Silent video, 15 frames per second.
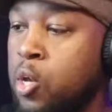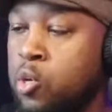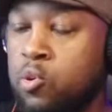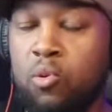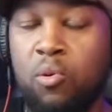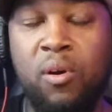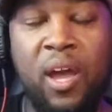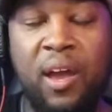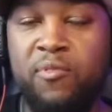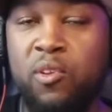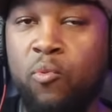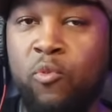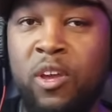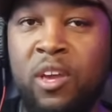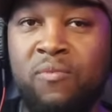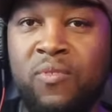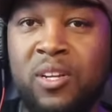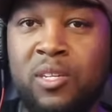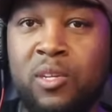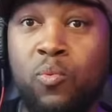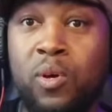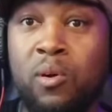You don't have to
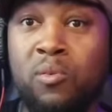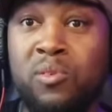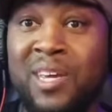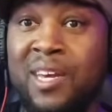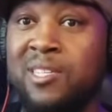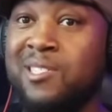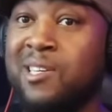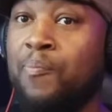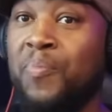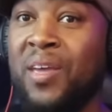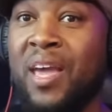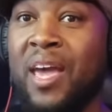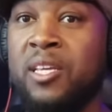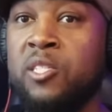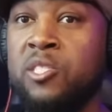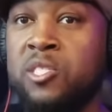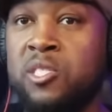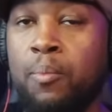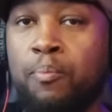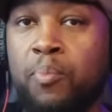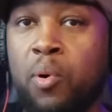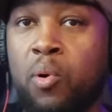reinvent the wheel. Take something as
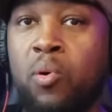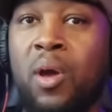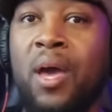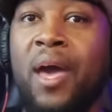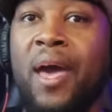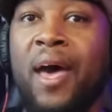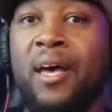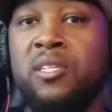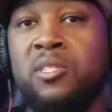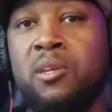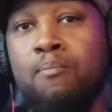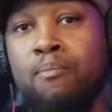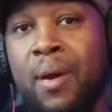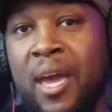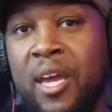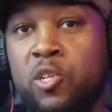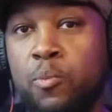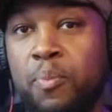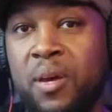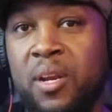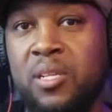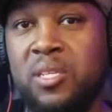simple as the major
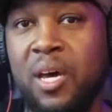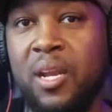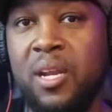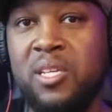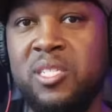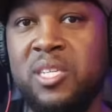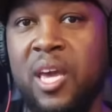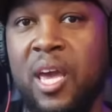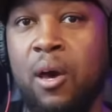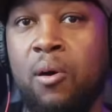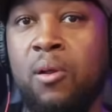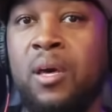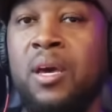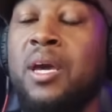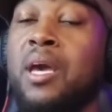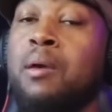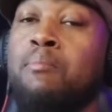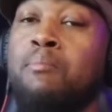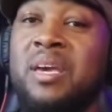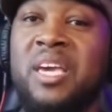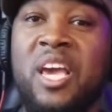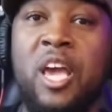pentatonic scale
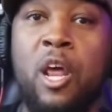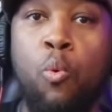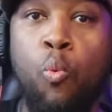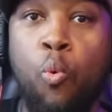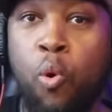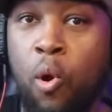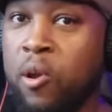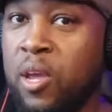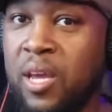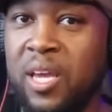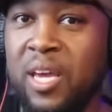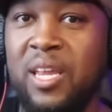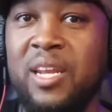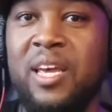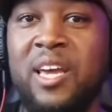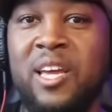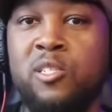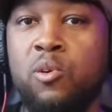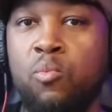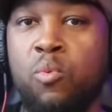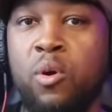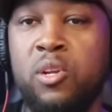and begin working it
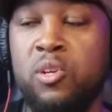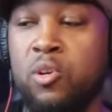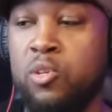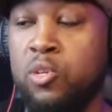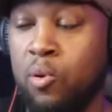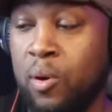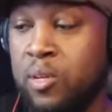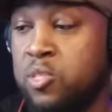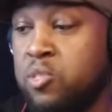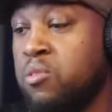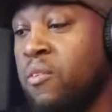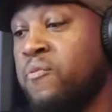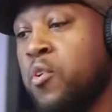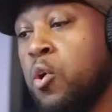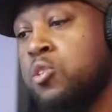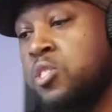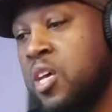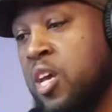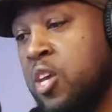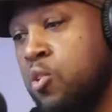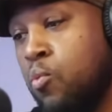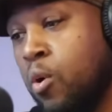into what you're doing. So the first
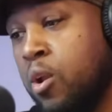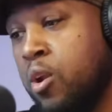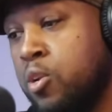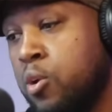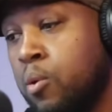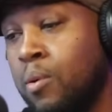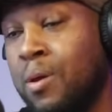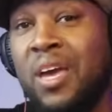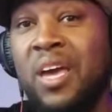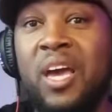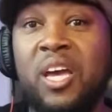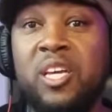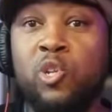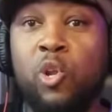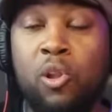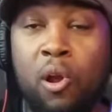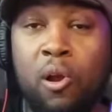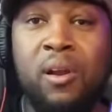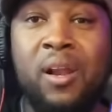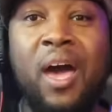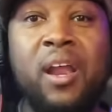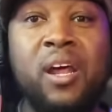thing you want to do is
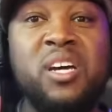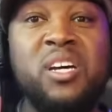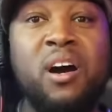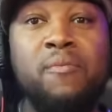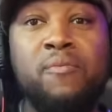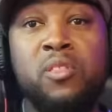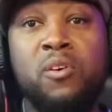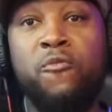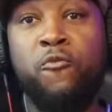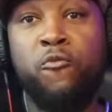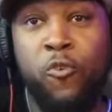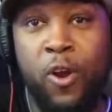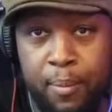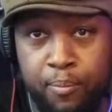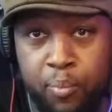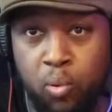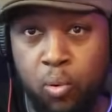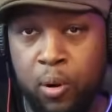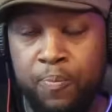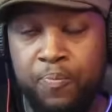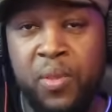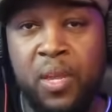learn how to cover the
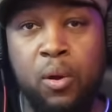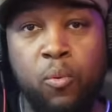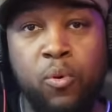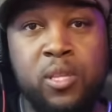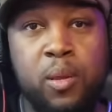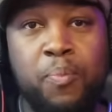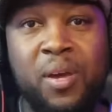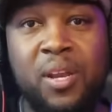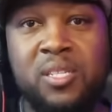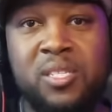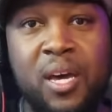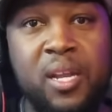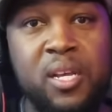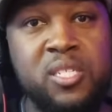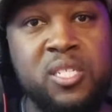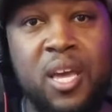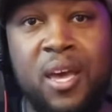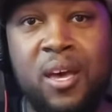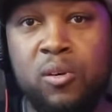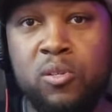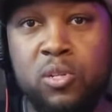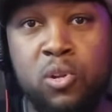fretboard with the pentatonic
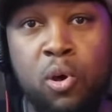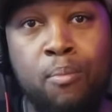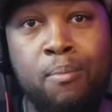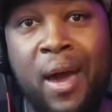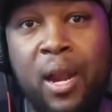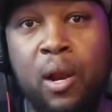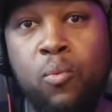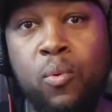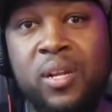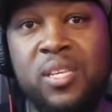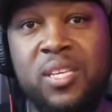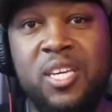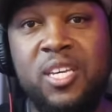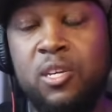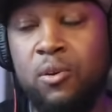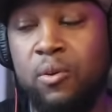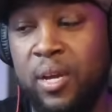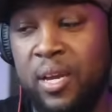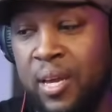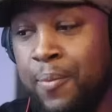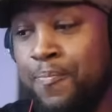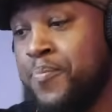scales, no matter what key you're
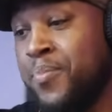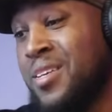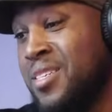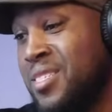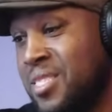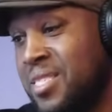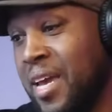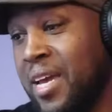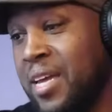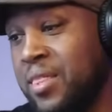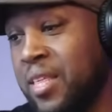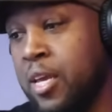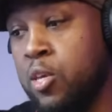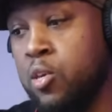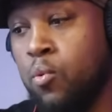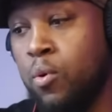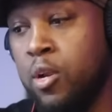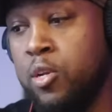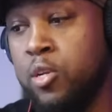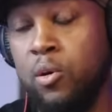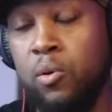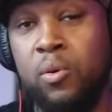in. Second thing you want
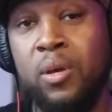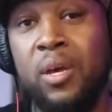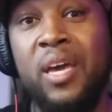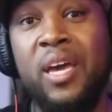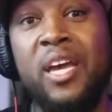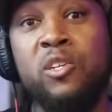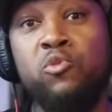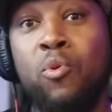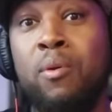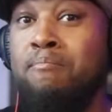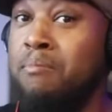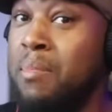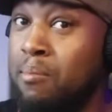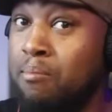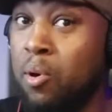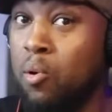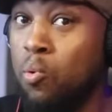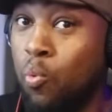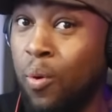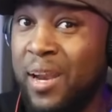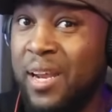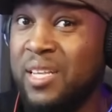to do is remember
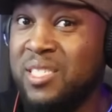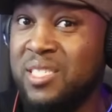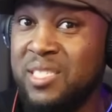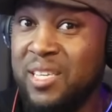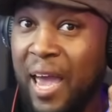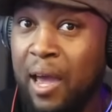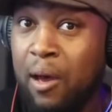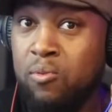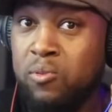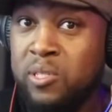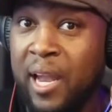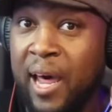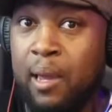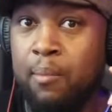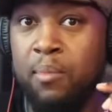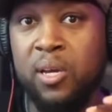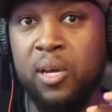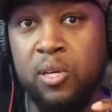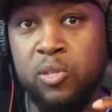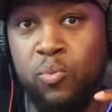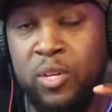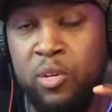what it sounds like,
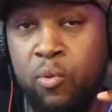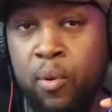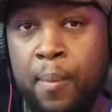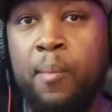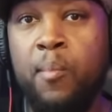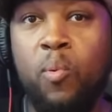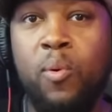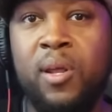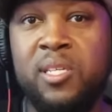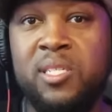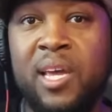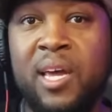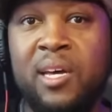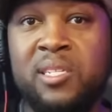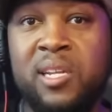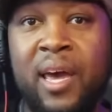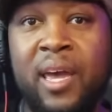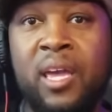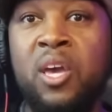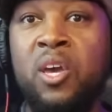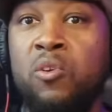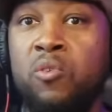because when you remember what it sounds
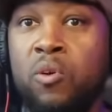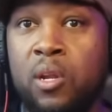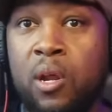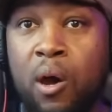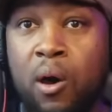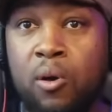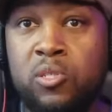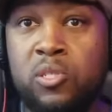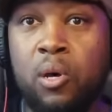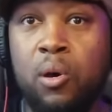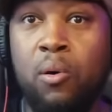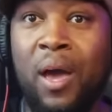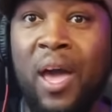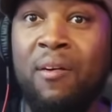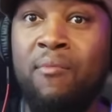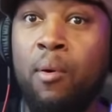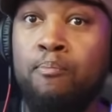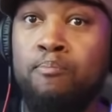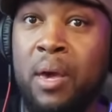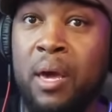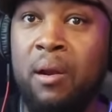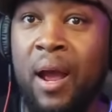like, you can also have a
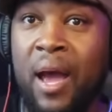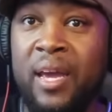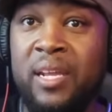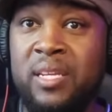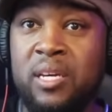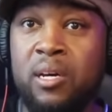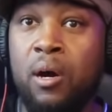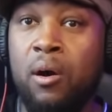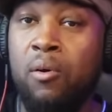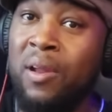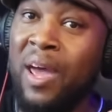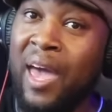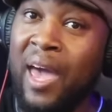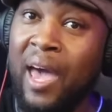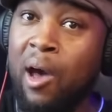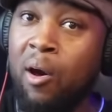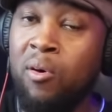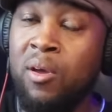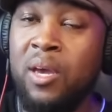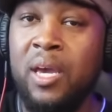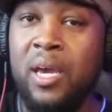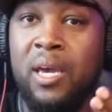better idea on how
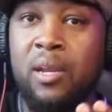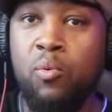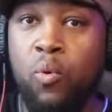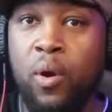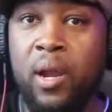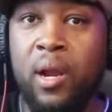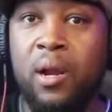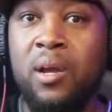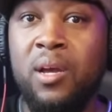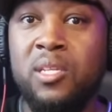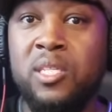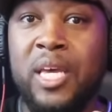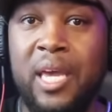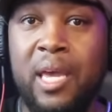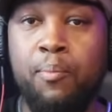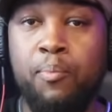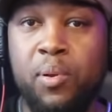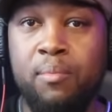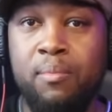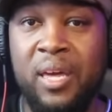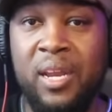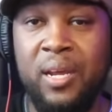and where to
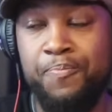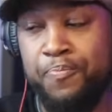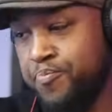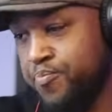implement it.